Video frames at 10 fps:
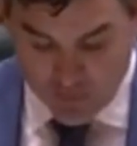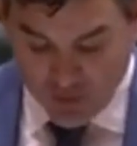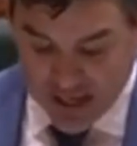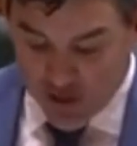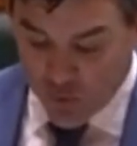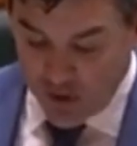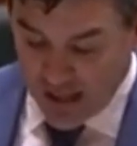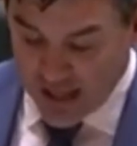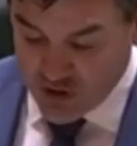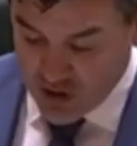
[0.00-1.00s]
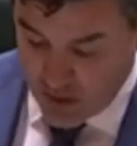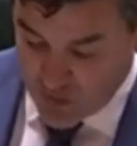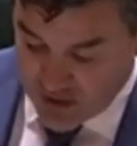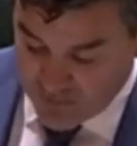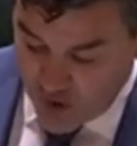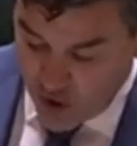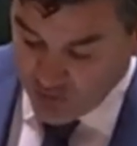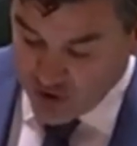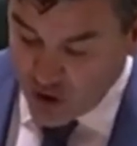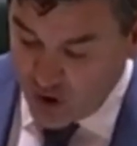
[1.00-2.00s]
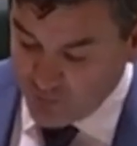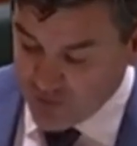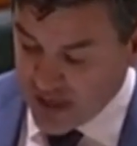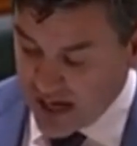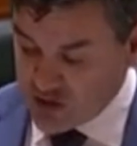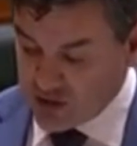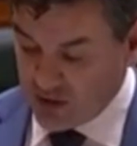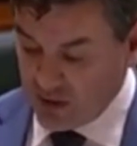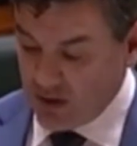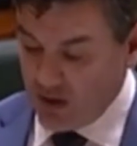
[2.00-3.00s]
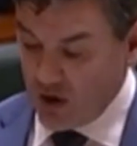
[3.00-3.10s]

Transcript: Police will allege he was involved in a confrontation